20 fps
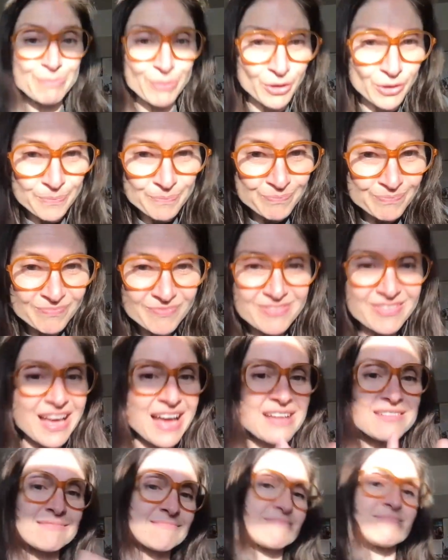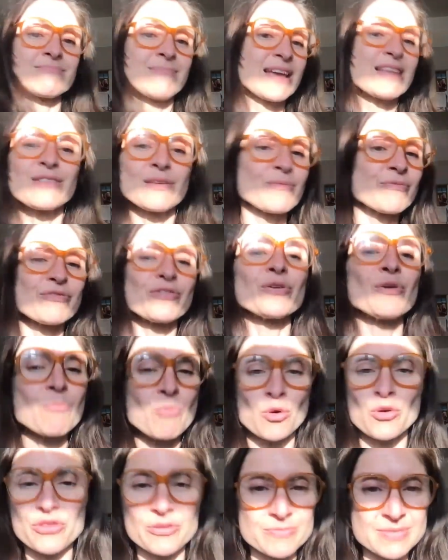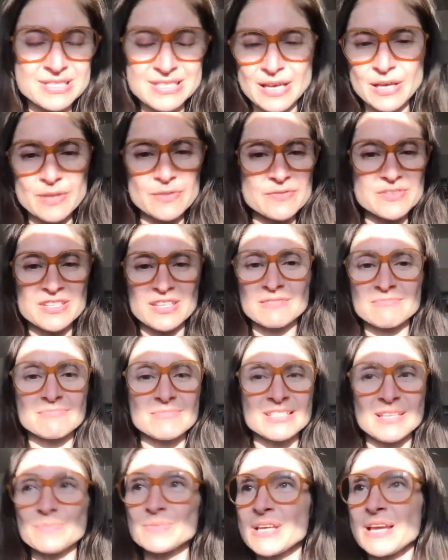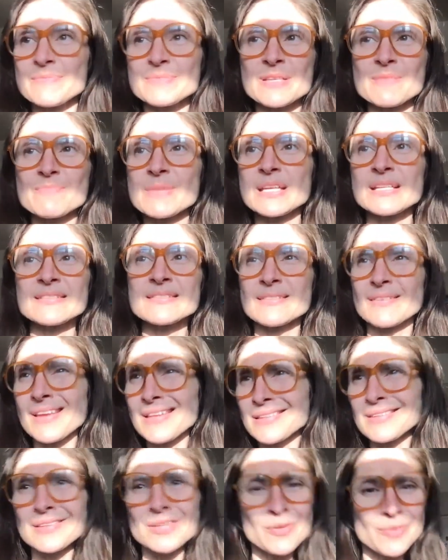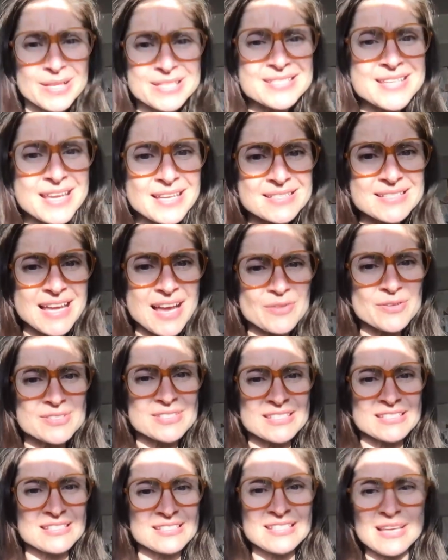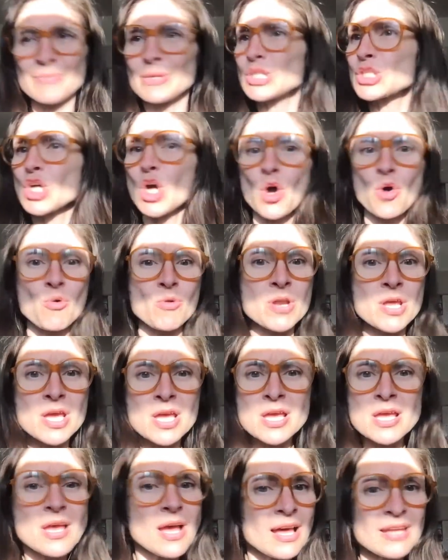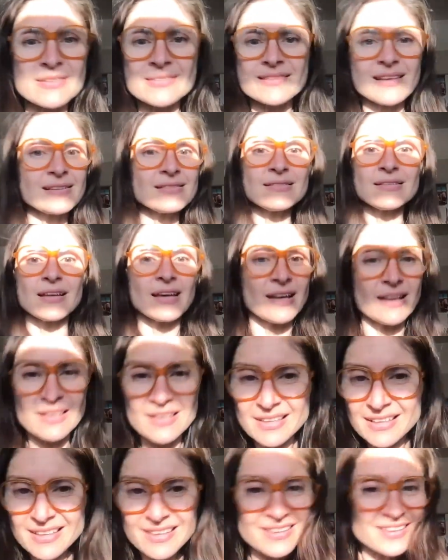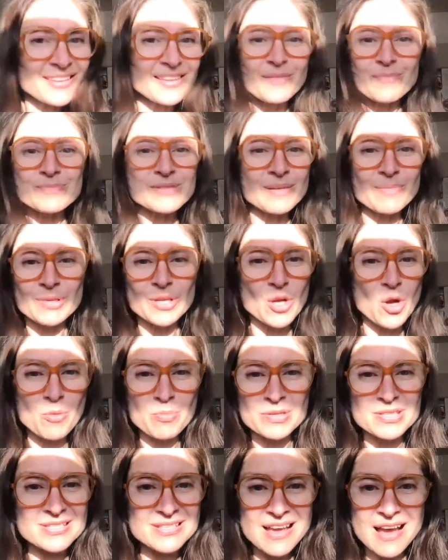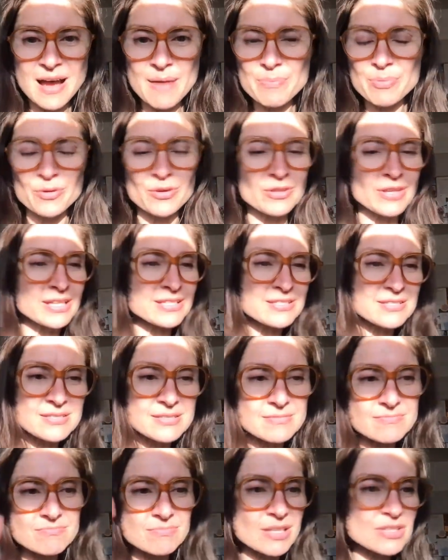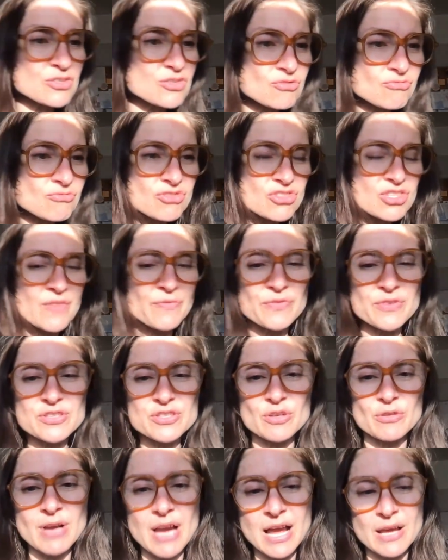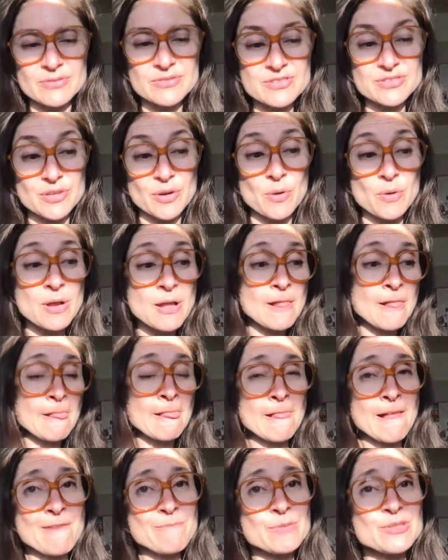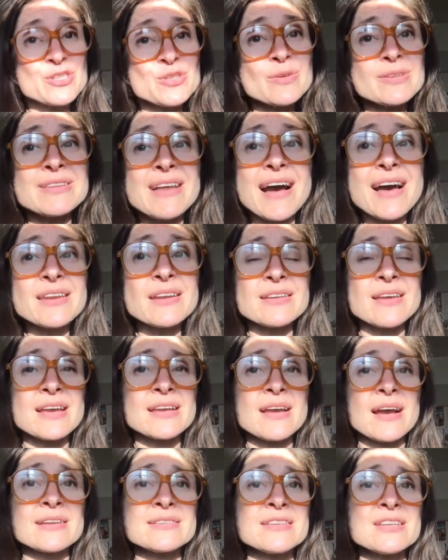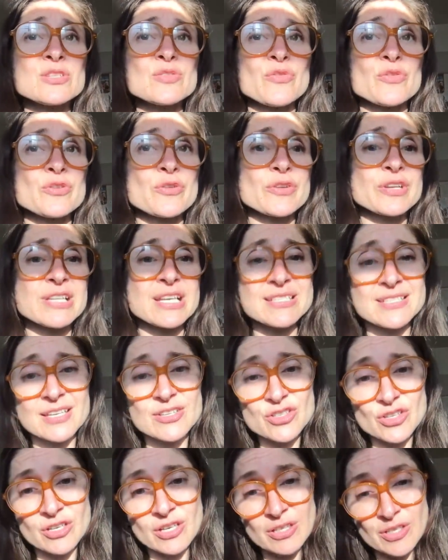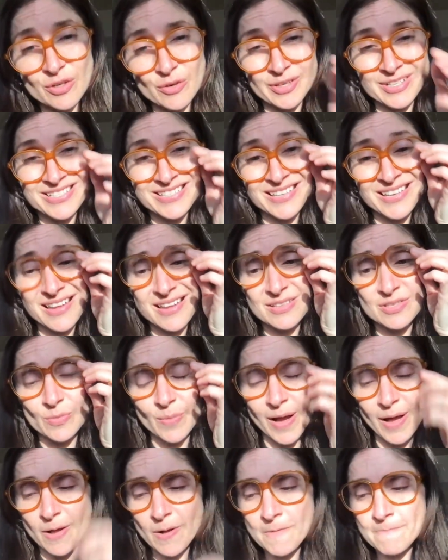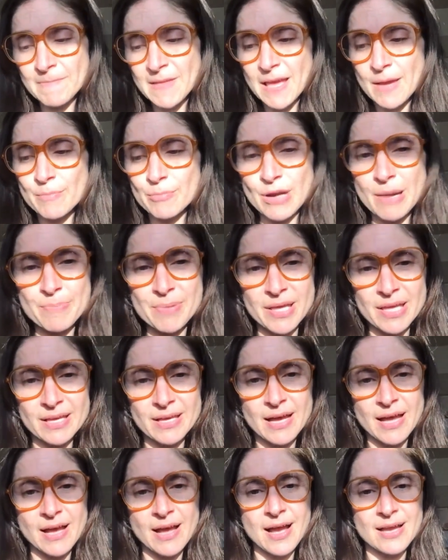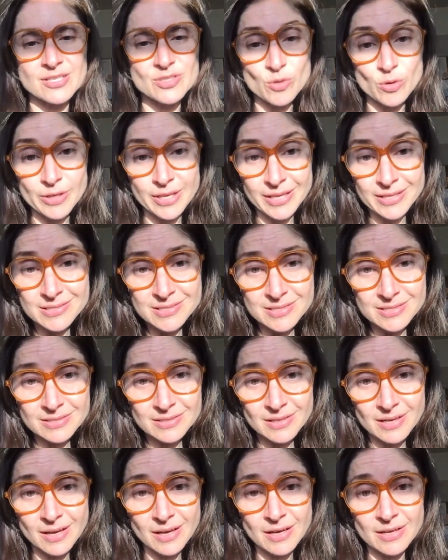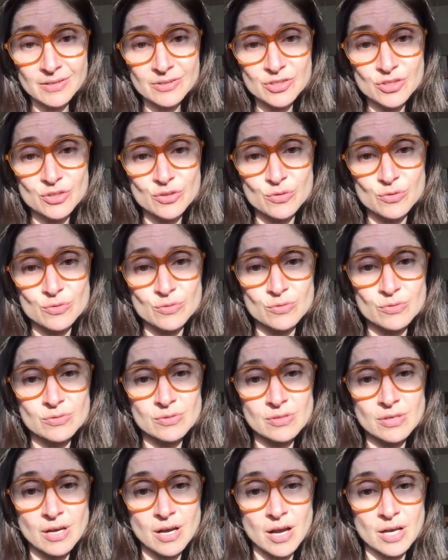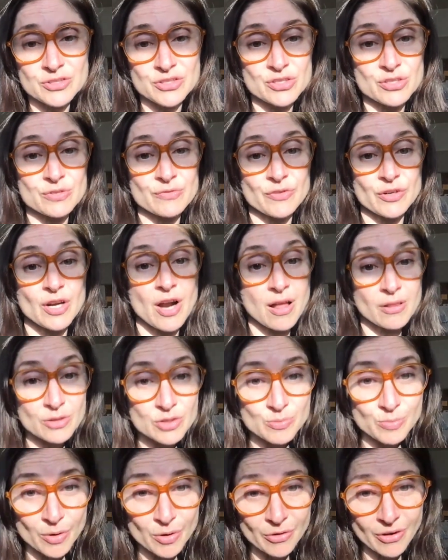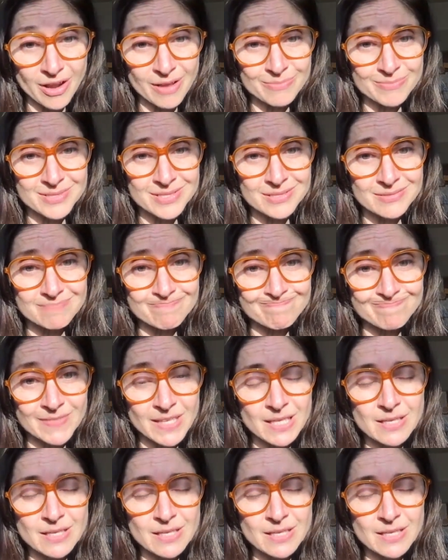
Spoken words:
people that make them feel more themselves. And sometimes it means, let's take it down a semitone. And suddenly somebody opens up, or let's shift this around. So I've been doing that, and I teach for an organization in New York City as well, prepping high school kids to audition for college programs,